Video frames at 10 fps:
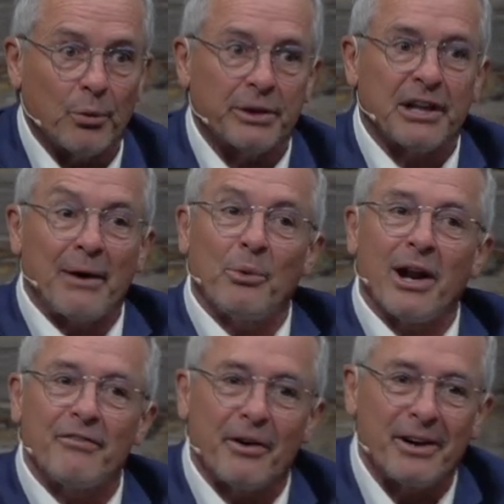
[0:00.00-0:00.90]
with what
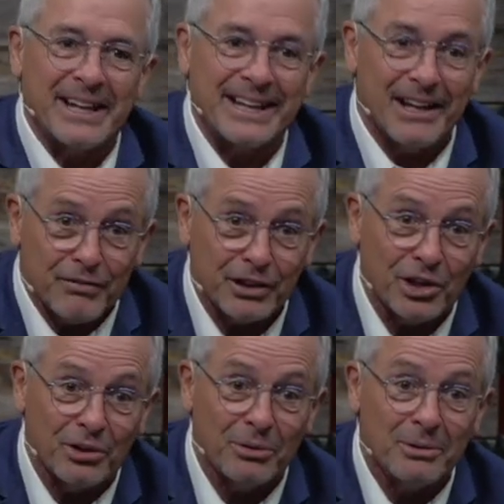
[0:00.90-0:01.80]
I've already given
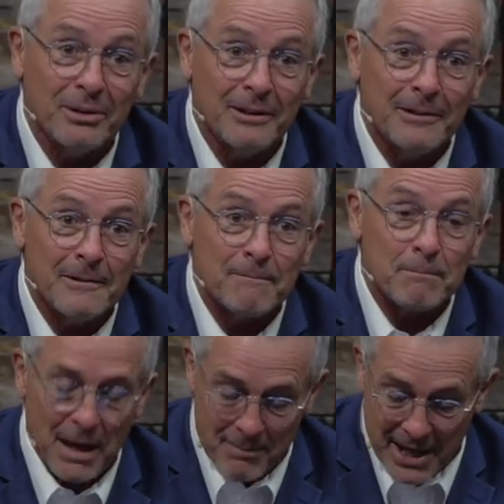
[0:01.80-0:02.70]
you.
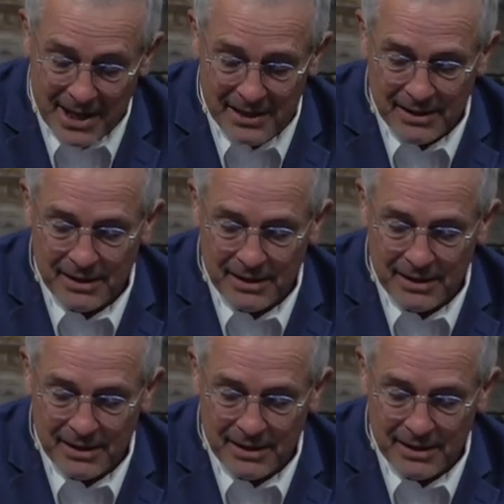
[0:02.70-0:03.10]
Amen?